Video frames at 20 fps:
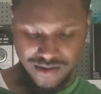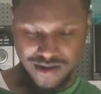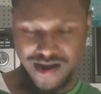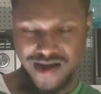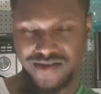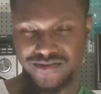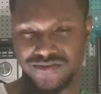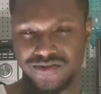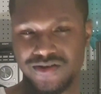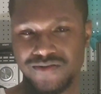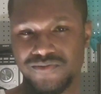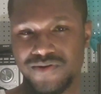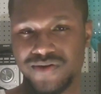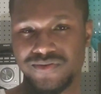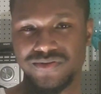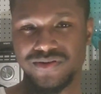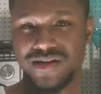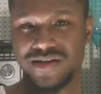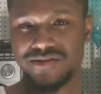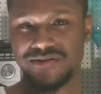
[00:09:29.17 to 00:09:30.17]
I thought
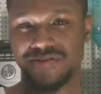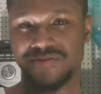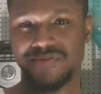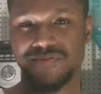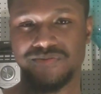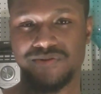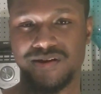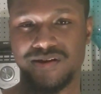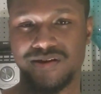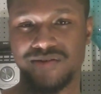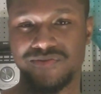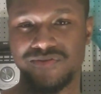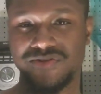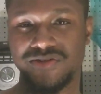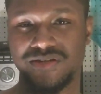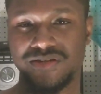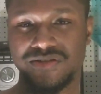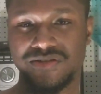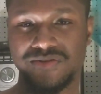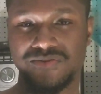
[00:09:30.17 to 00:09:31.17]
Bobby Lashley would probably have a
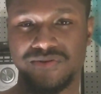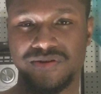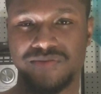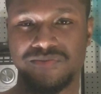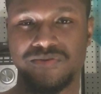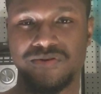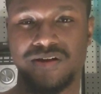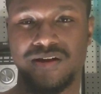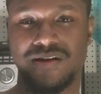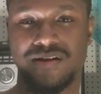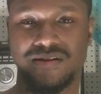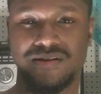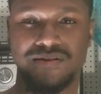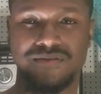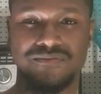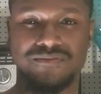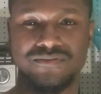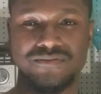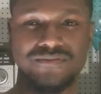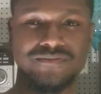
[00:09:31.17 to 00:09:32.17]
chance to win, but I ended
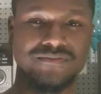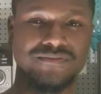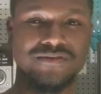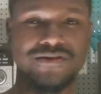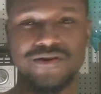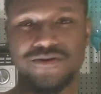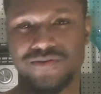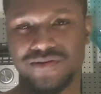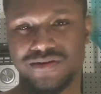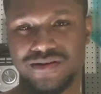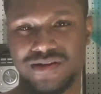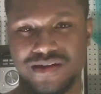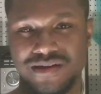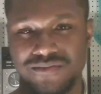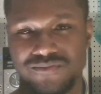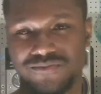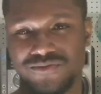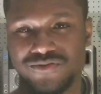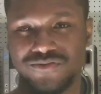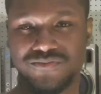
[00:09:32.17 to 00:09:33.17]
up knowing
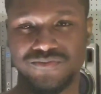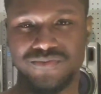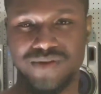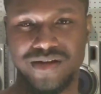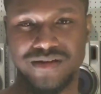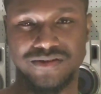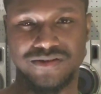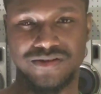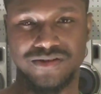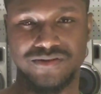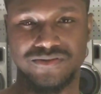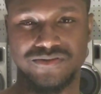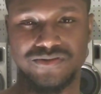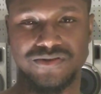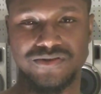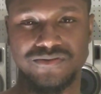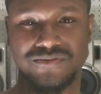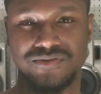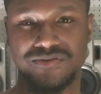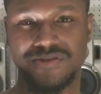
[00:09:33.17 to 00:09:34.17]
that Drew McIntyre is
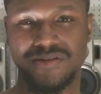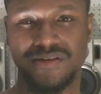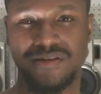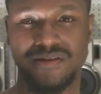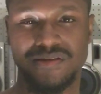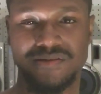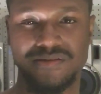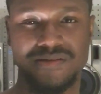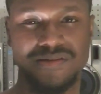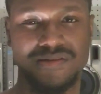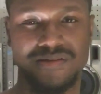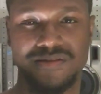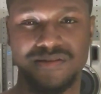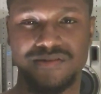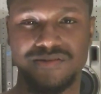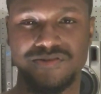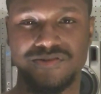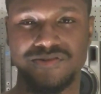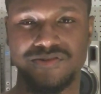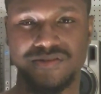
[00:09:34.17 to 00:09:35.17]
going to retain.
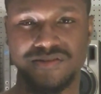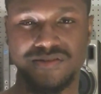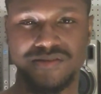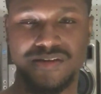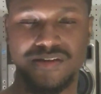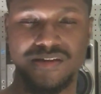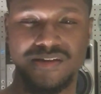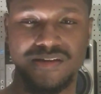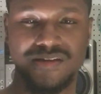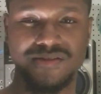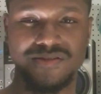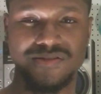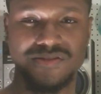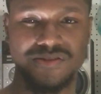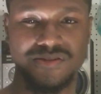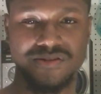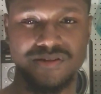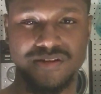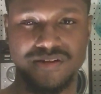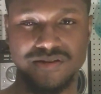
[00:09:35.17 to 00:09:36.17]
He's
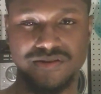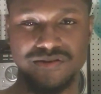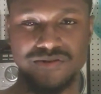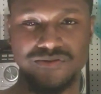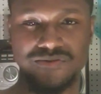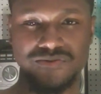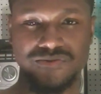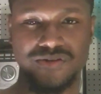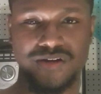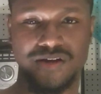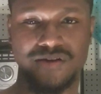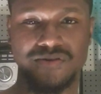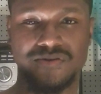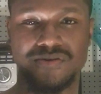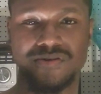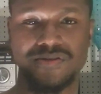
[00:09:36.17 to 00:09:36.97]
still a new title.